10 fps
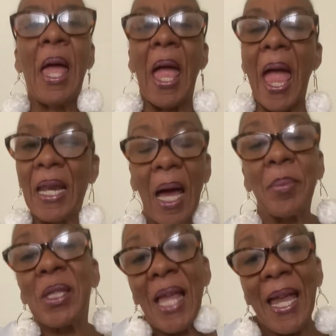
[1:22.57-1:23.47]
And I'm
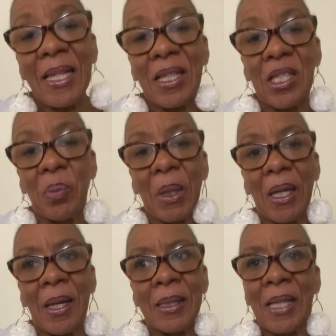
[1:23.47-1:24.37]
saying this
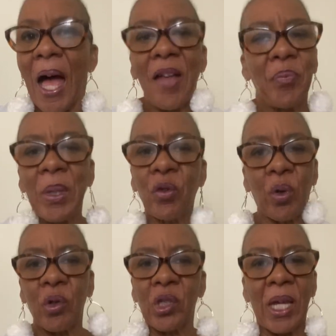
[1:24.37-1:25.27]
because I've been
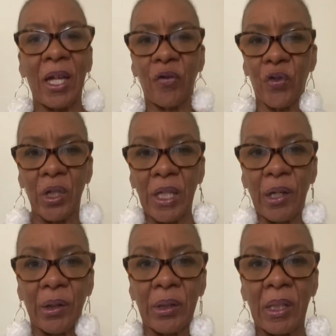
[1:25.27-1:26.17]
crocheting for
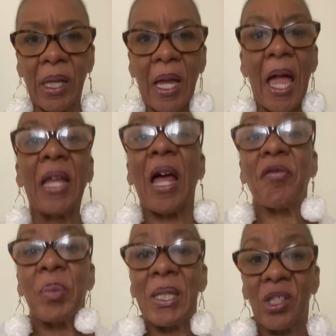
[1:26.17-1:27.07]
years and I've
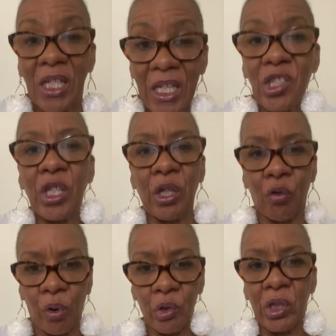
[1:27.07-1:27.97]
been teaching
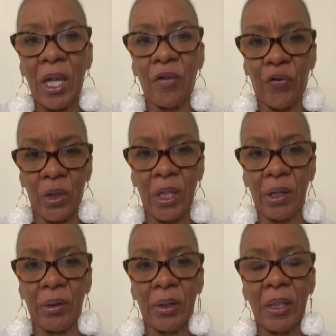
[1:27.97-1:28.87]
crochet for
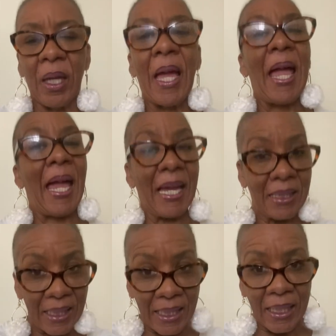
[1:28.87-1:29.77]
years. And
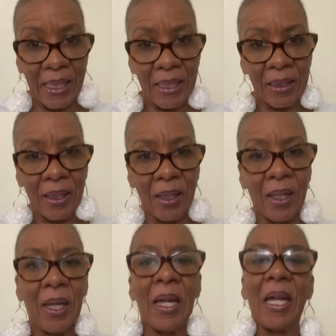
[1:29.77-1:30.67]
again,
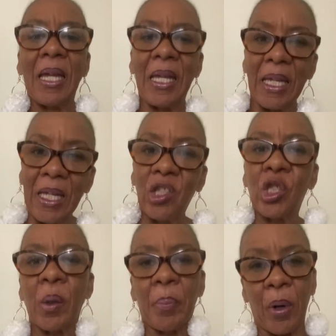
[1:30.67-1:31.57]

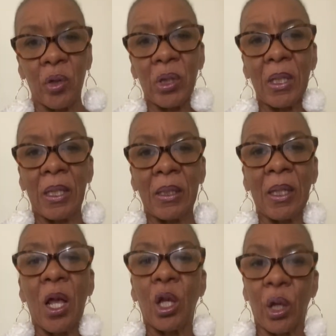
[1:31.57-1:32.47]
each person
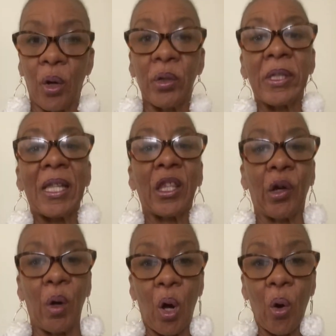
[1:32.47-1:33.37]
learns at
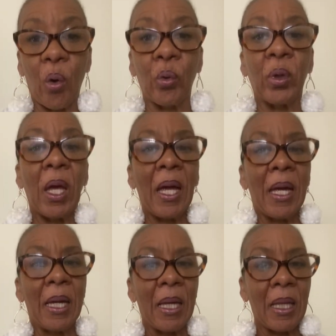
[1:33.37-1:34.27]
their own
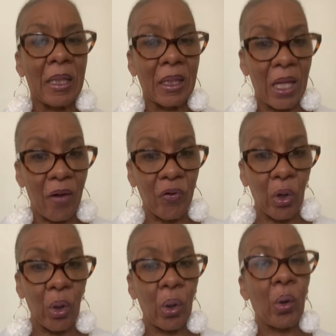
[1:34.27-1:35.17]

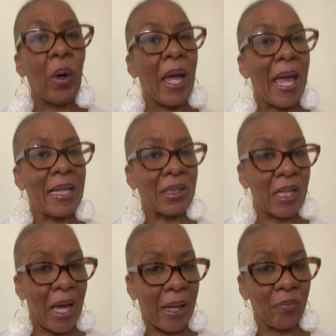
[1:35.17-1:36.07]
level and
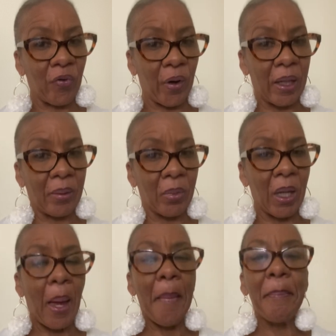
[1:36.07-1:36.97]
time frame.
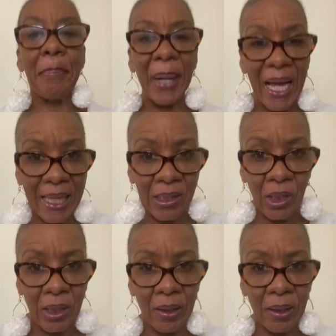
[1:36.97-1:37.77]
But